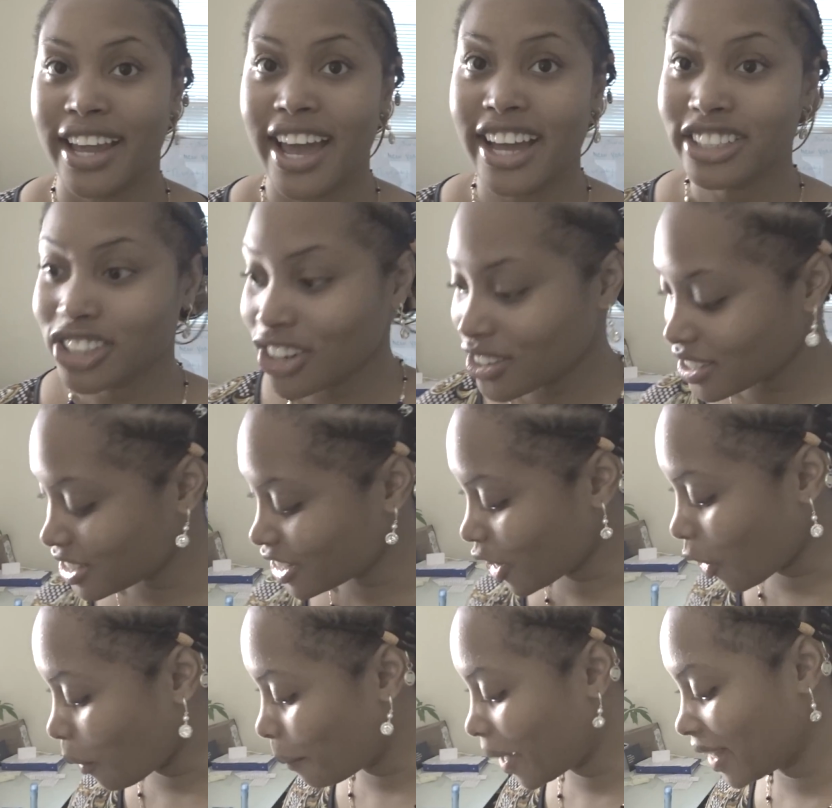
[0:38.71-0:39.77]
as y'all could
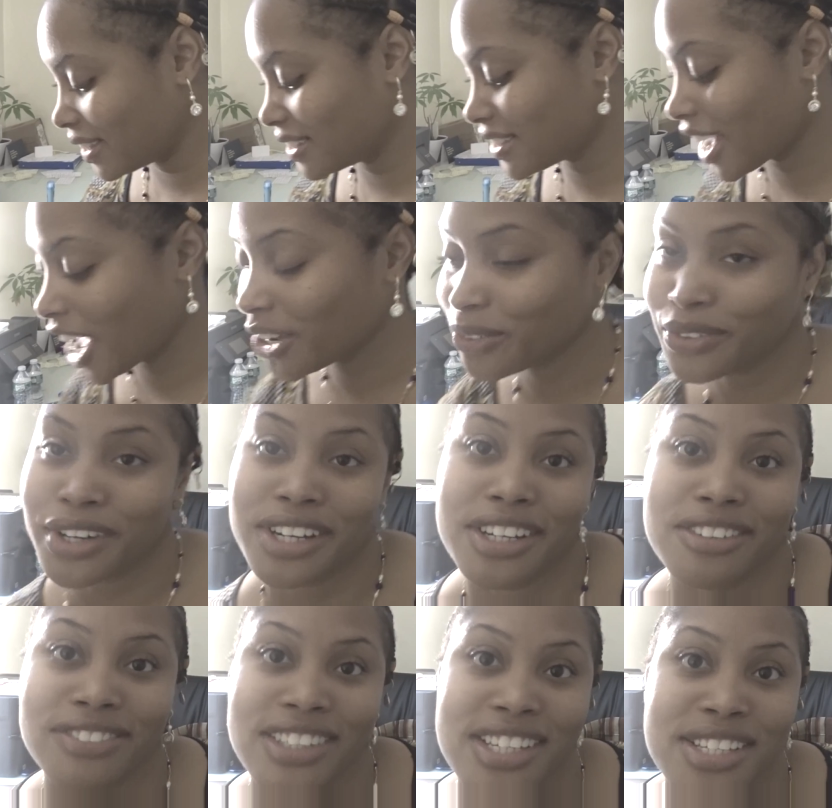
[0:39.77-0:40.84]
tell by the title
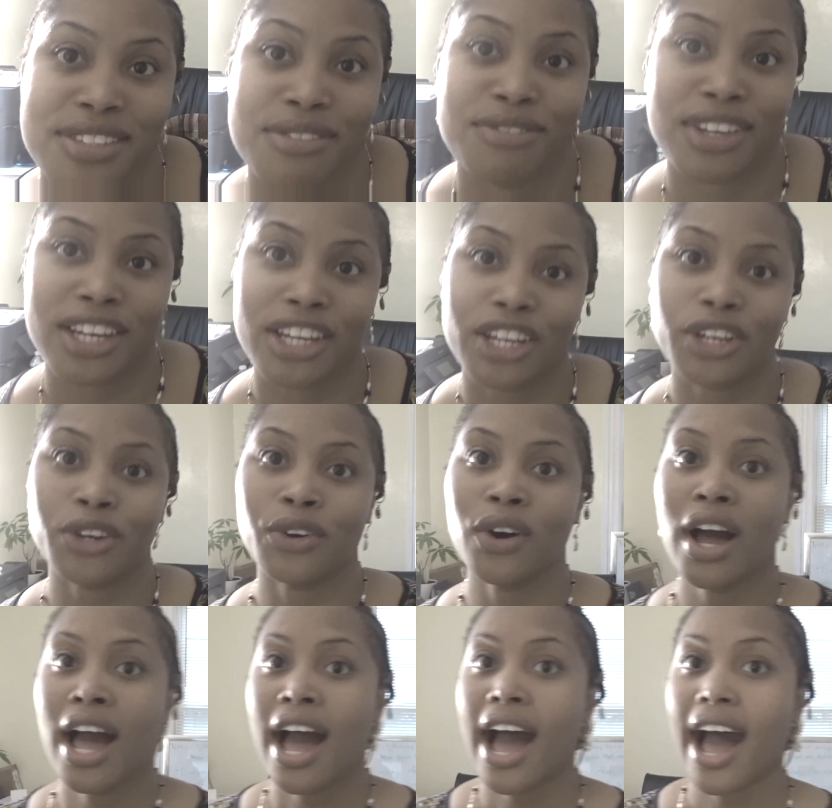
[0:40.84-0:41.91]
of this video,
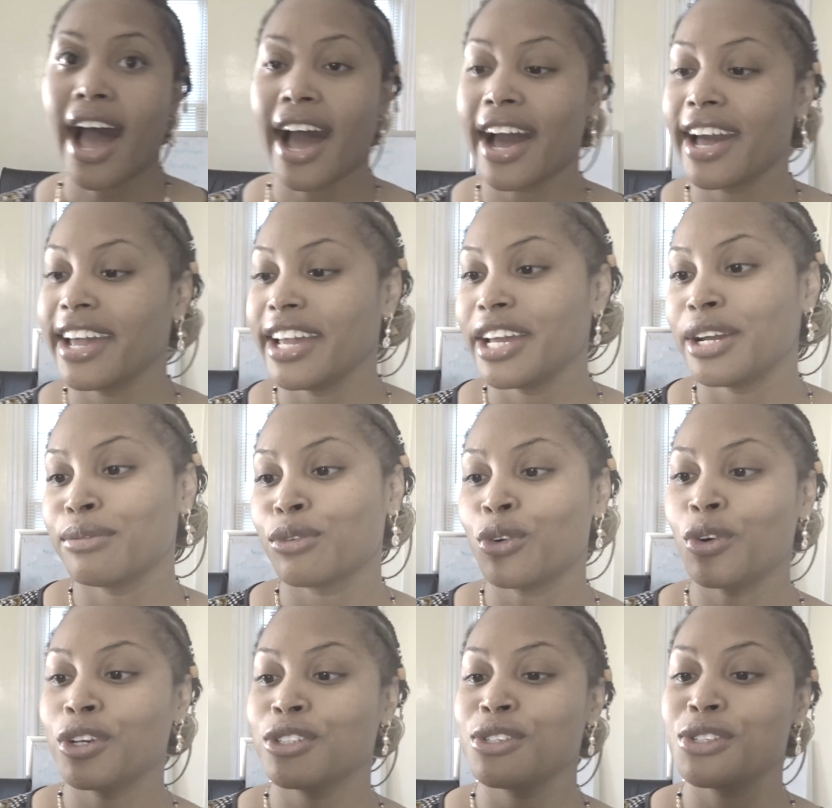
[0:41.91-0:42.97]
I am
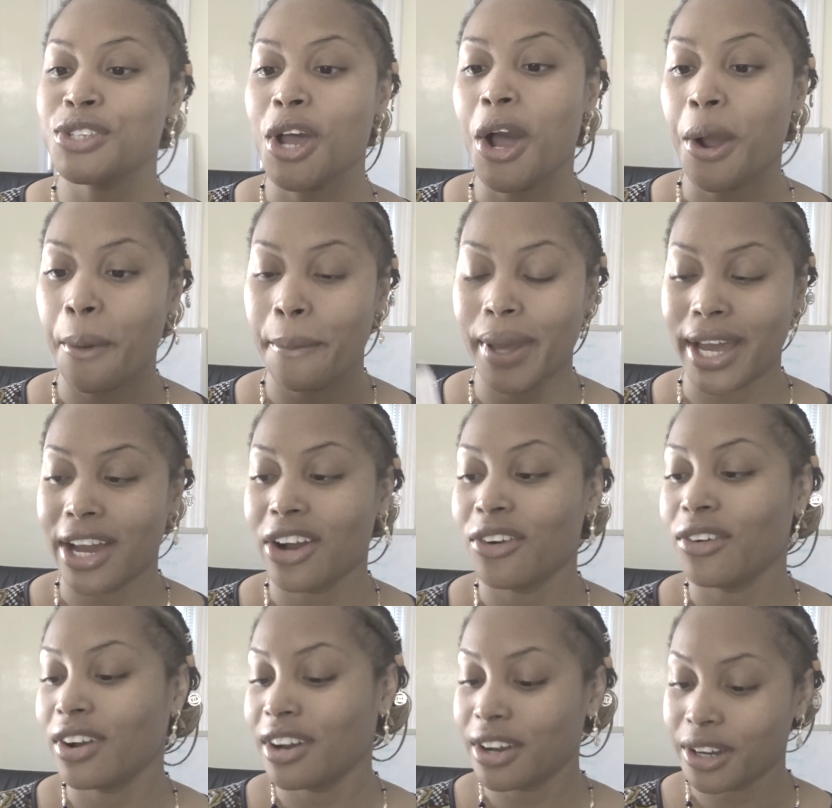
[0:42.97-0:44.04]
going to talk about